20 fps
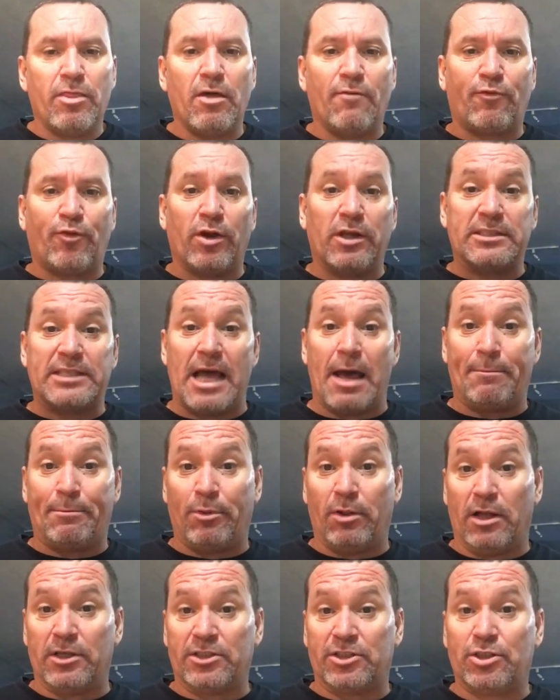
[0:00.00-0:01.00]
for
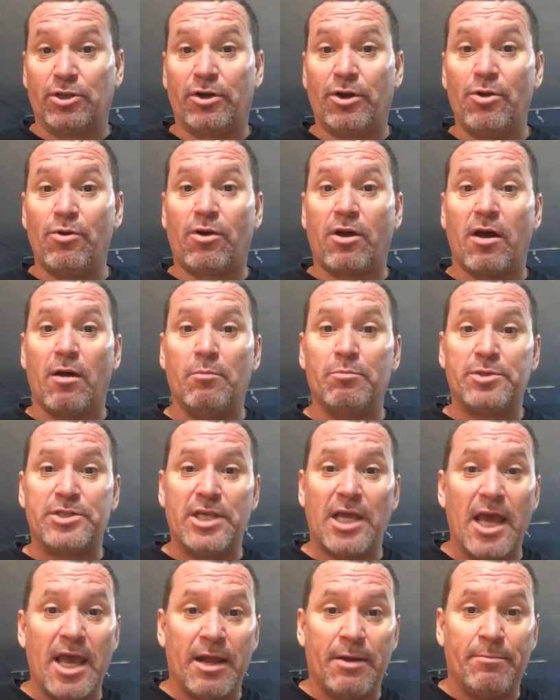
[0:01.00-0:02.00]
example, a student who
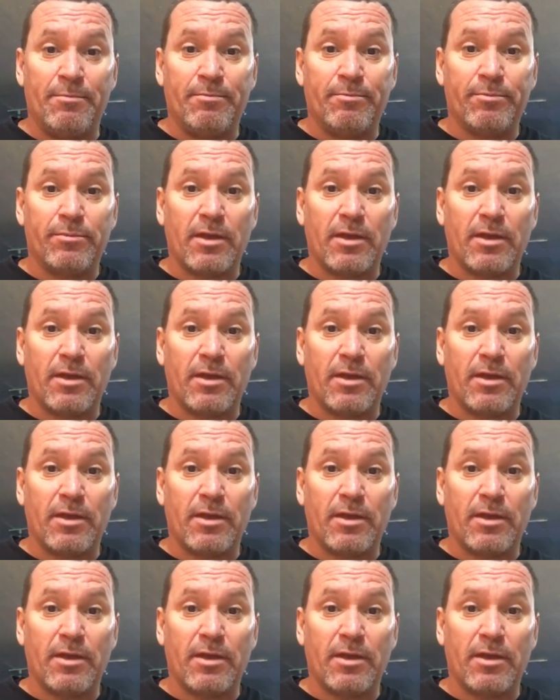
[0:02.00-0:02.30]
comes in